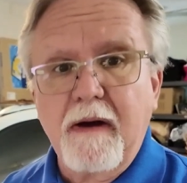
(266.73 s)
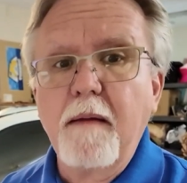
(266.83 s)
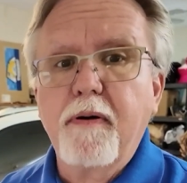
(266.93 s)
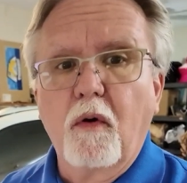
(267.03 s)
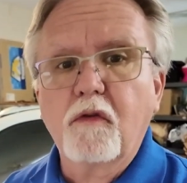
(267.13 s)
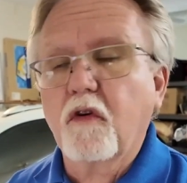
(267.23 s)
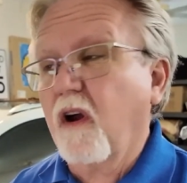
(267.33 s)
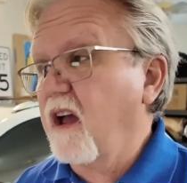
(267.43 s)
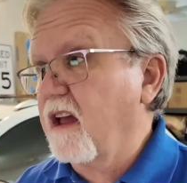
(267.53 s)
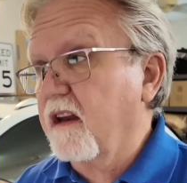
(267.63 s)
My Bolt
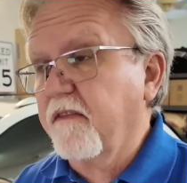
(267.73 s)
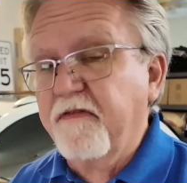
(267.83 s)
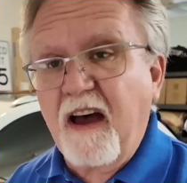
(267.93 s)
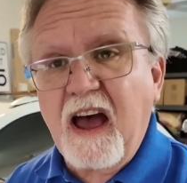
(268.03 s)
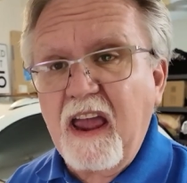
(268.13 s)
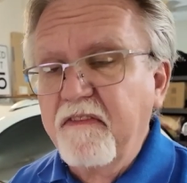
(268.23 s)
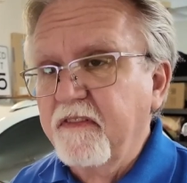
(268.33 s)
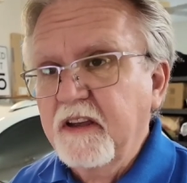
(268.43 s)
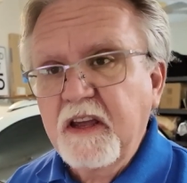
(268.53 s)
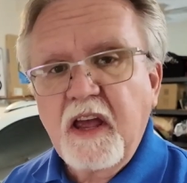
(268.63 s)
or Ionic 5,